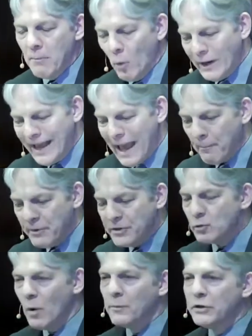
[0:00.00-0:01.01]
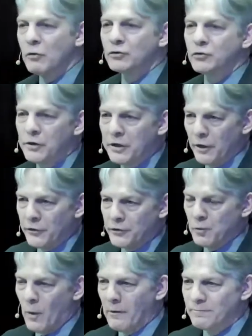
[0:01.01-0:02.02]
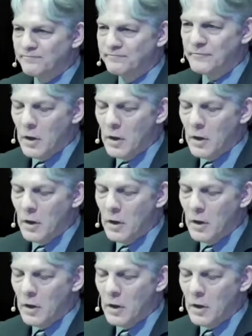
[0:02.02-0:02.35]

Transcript: But what happens when we don't treat others well?